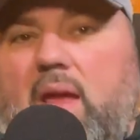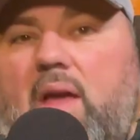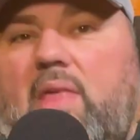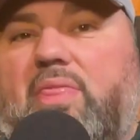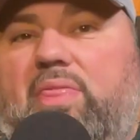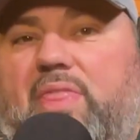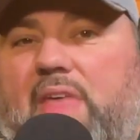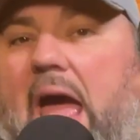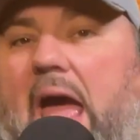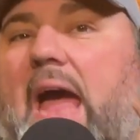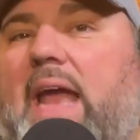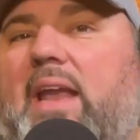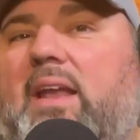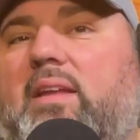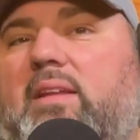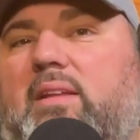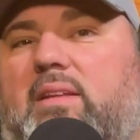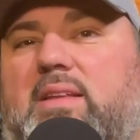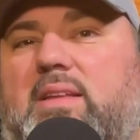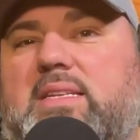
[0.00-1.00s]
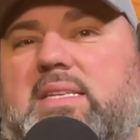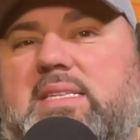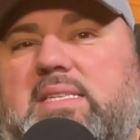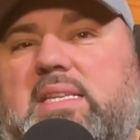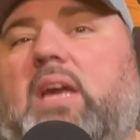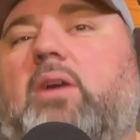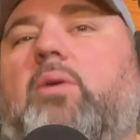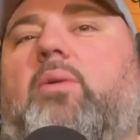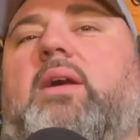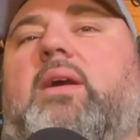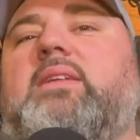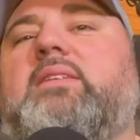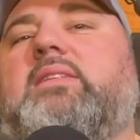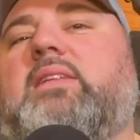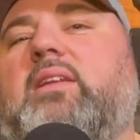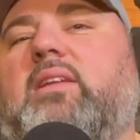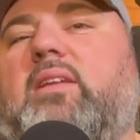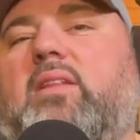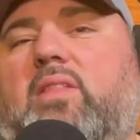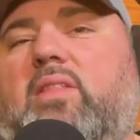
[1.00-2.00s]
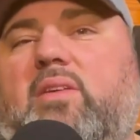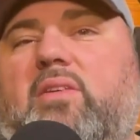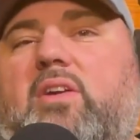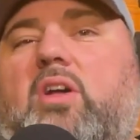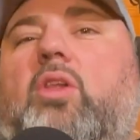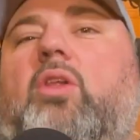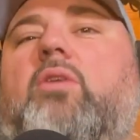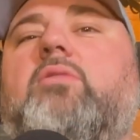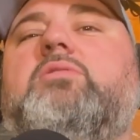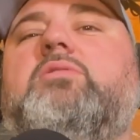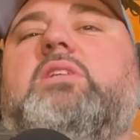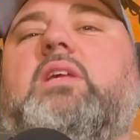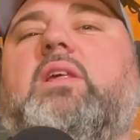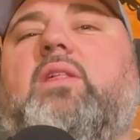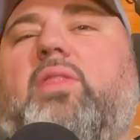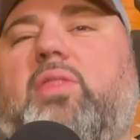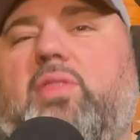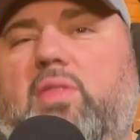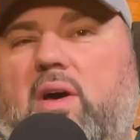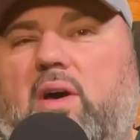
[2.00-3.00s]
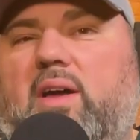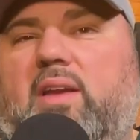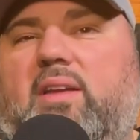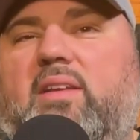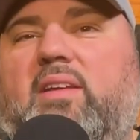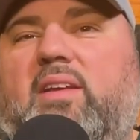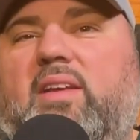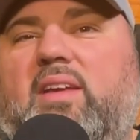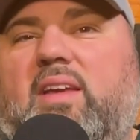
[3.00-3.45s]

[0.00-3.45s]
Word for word: that segues into the closing thought